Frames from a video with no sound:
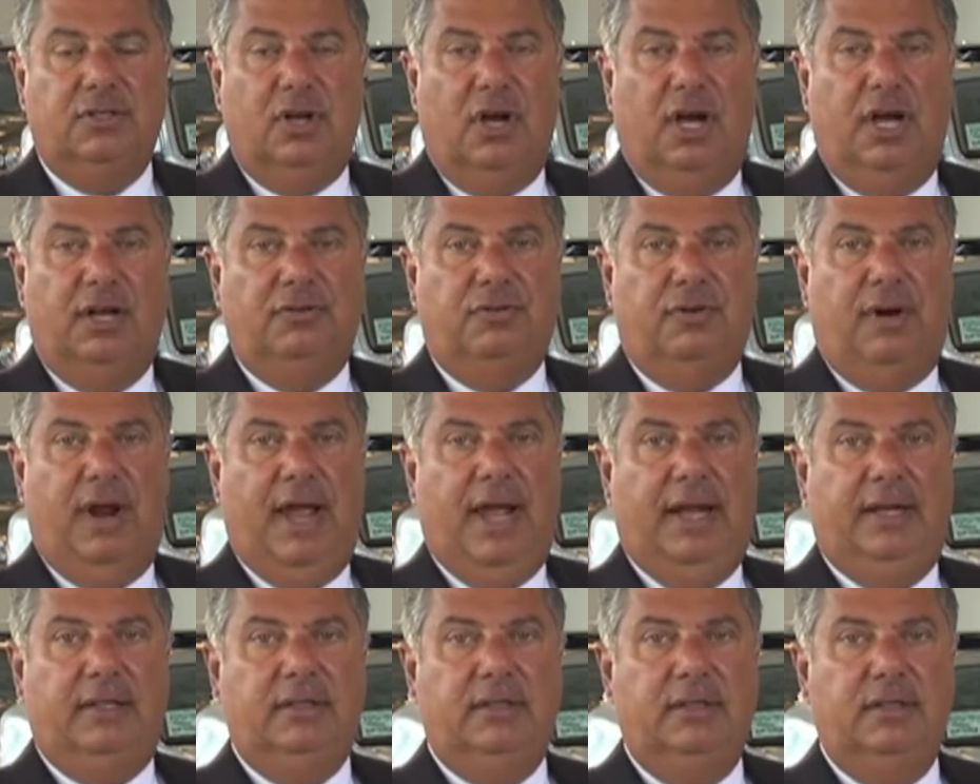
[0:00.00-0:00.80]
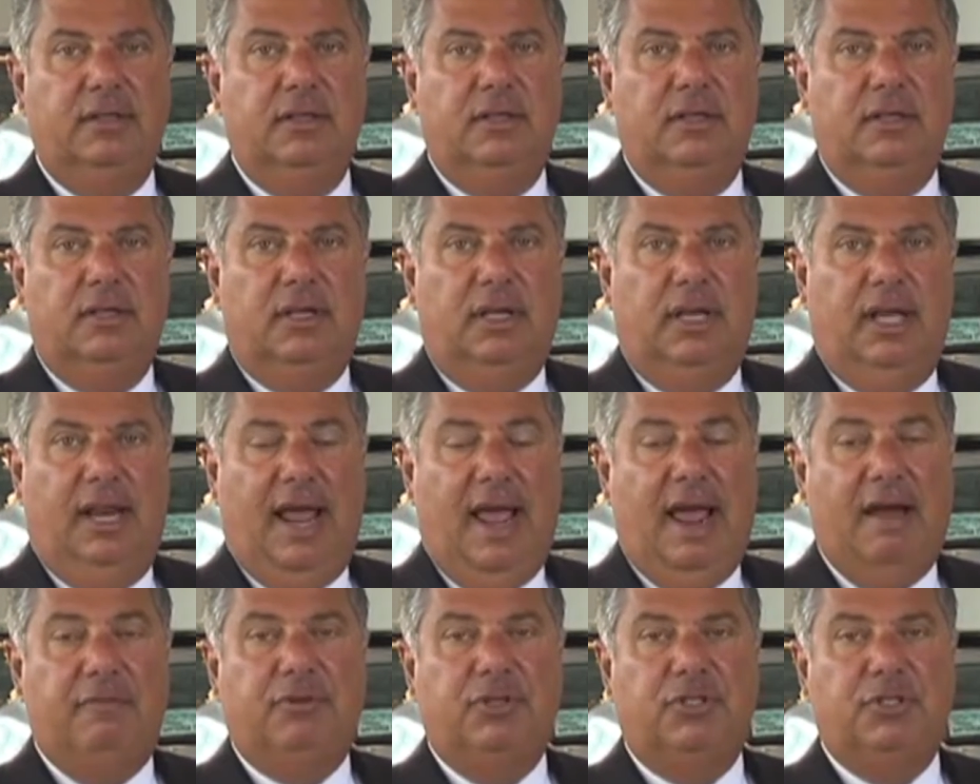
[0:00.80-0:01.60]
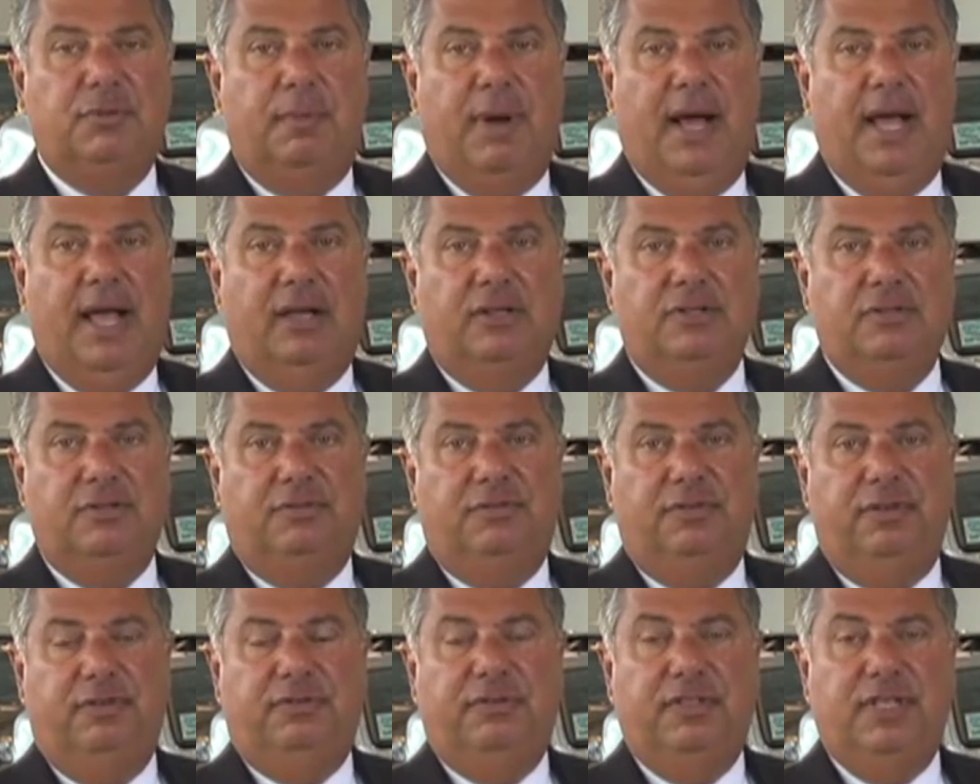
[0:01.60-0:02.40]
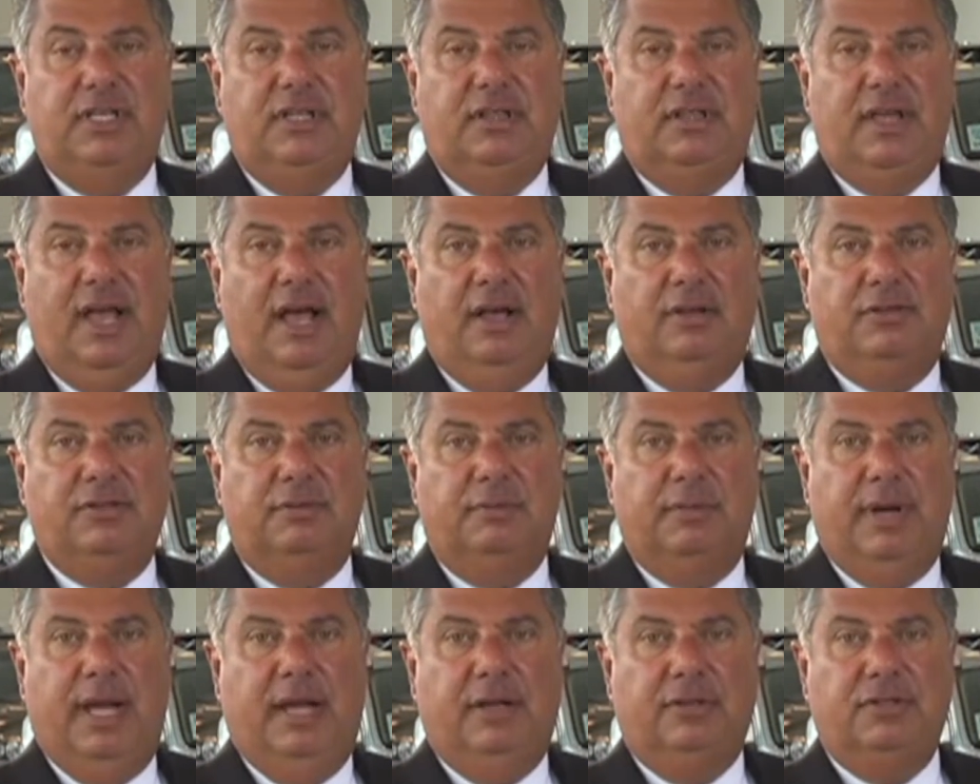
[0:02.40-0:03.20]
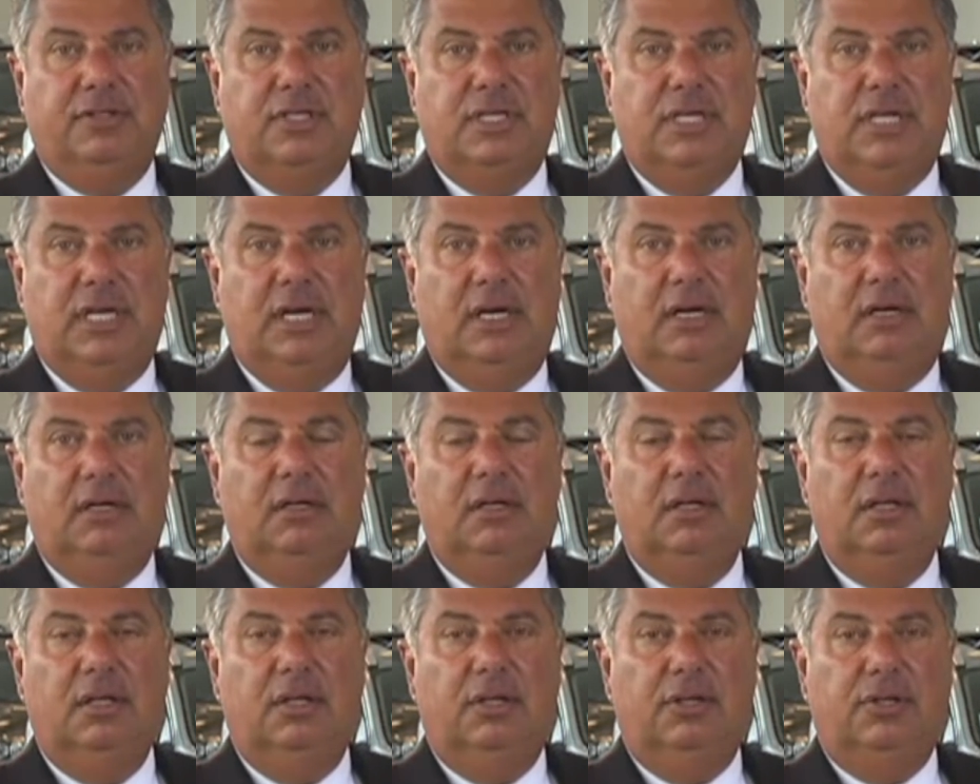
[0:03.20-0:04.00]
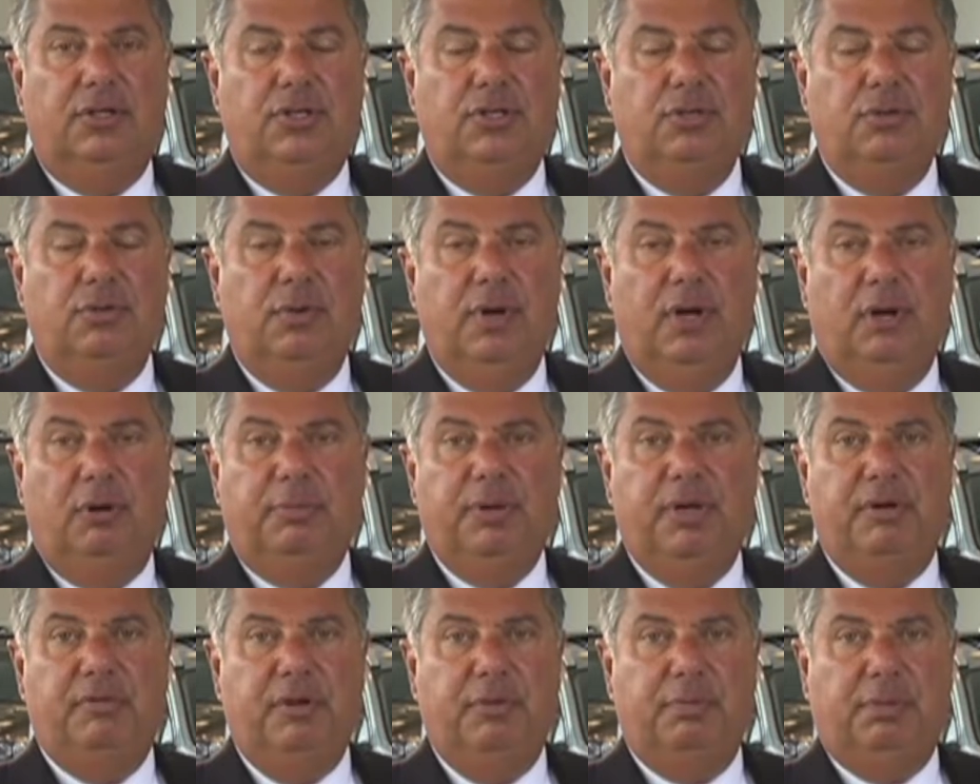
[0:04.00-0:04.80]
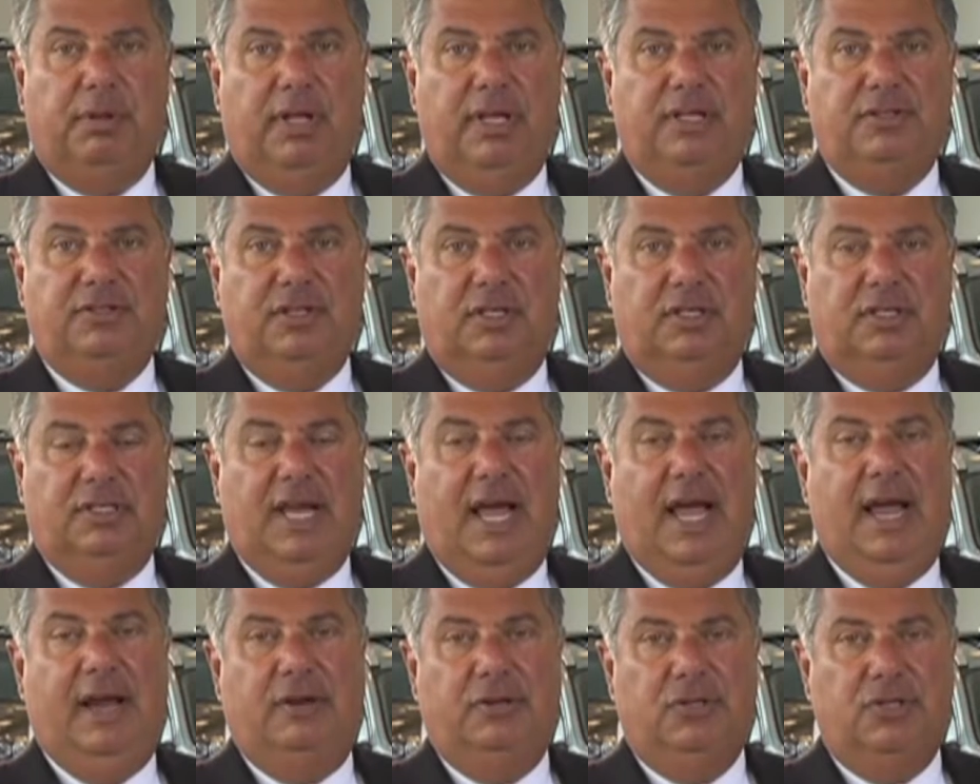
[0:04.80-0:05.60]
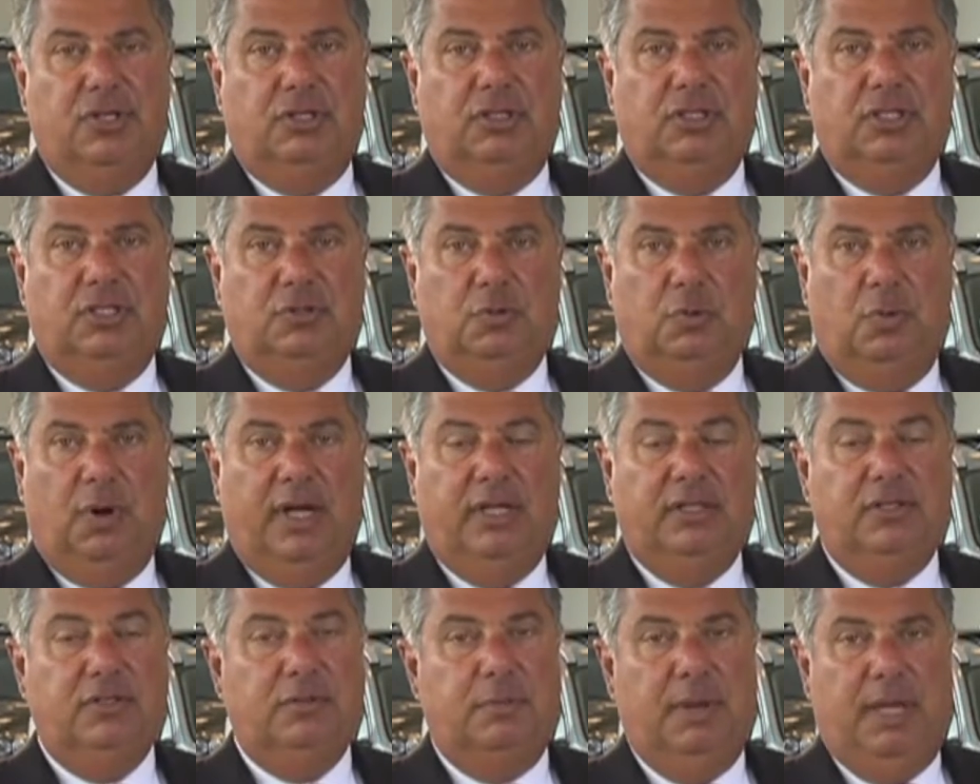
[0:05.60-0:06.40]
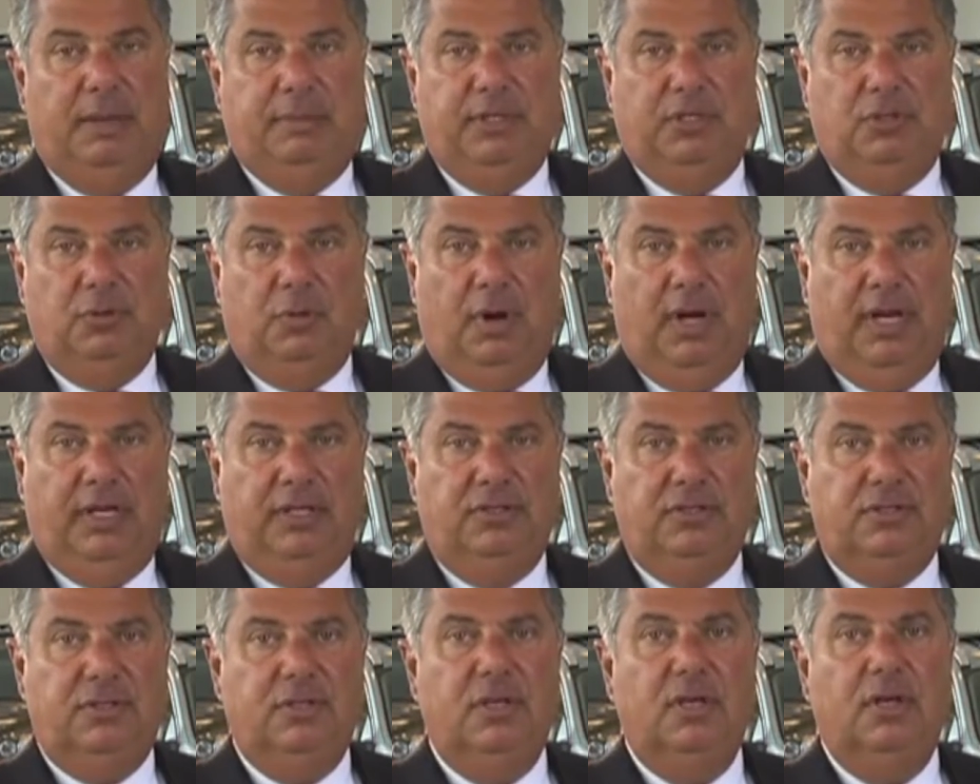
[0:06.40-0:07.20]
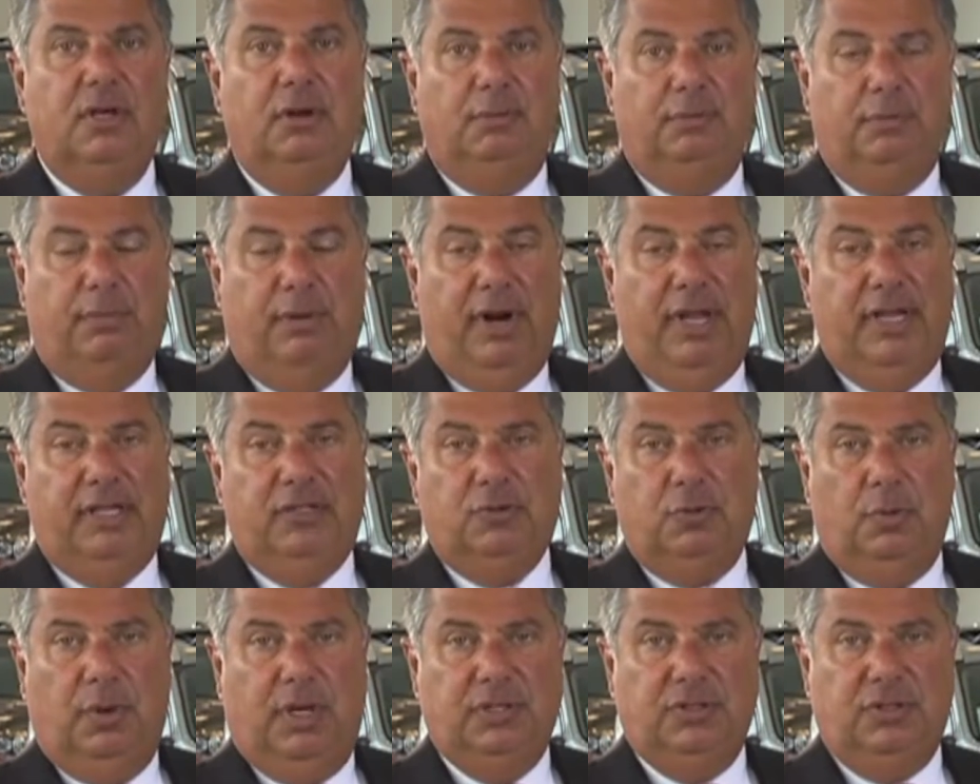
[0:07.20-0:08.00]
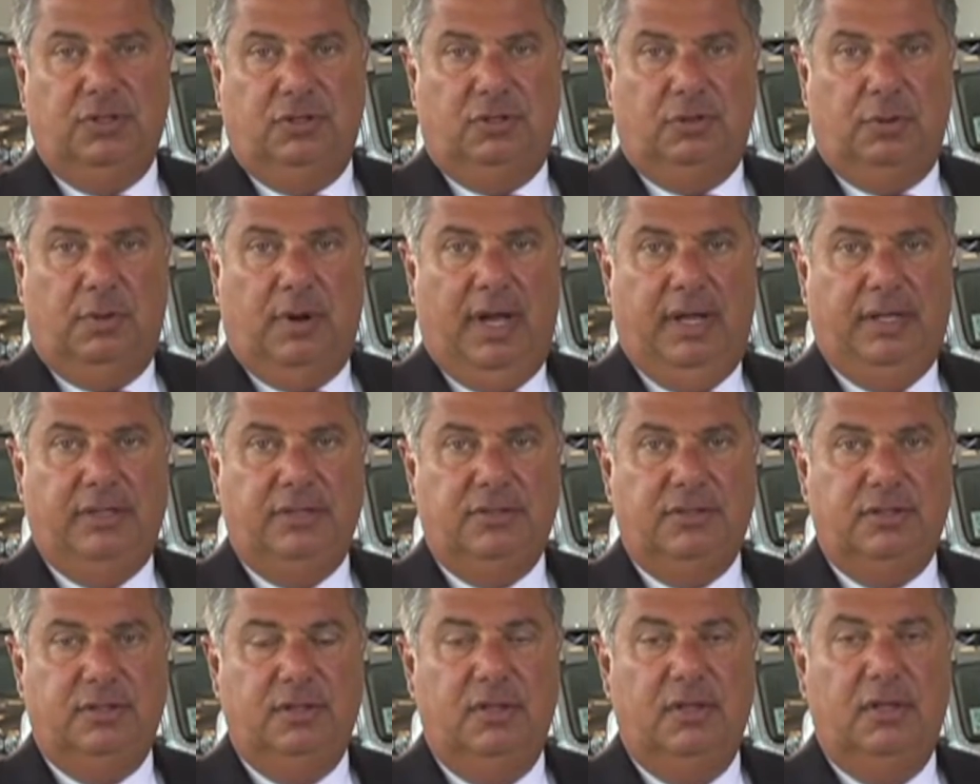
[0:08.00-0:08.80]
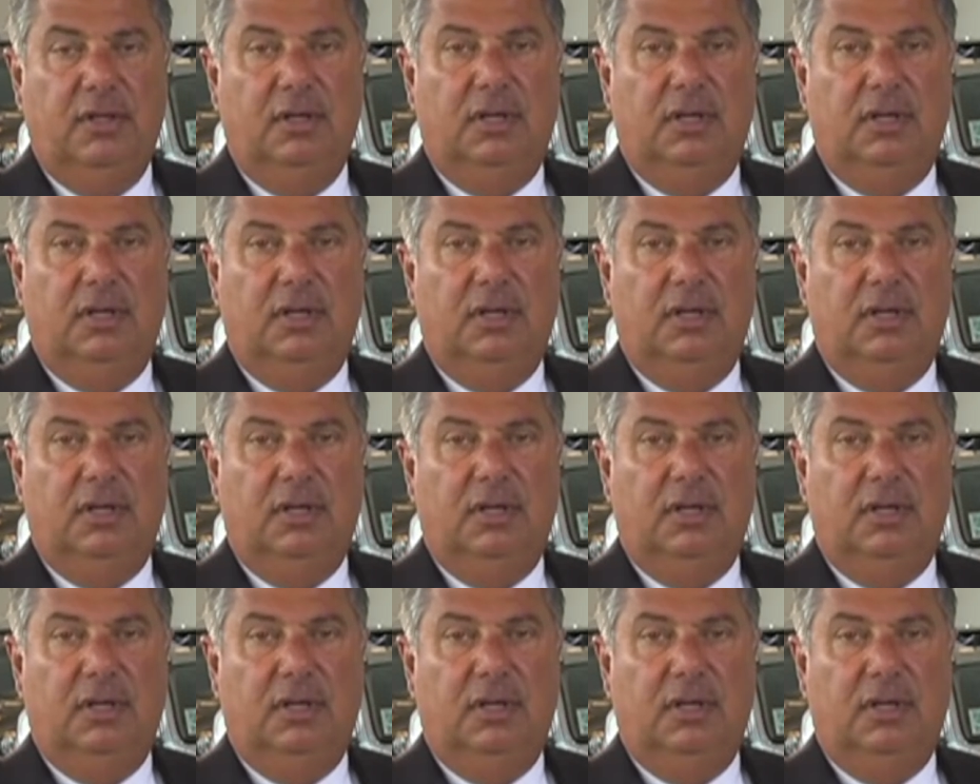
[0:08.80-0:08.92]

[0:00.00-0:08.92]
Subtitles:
contract, at average miles of 15,000 miles a year, you will be replacing tires at least once, maybe twice, brakes once or twice,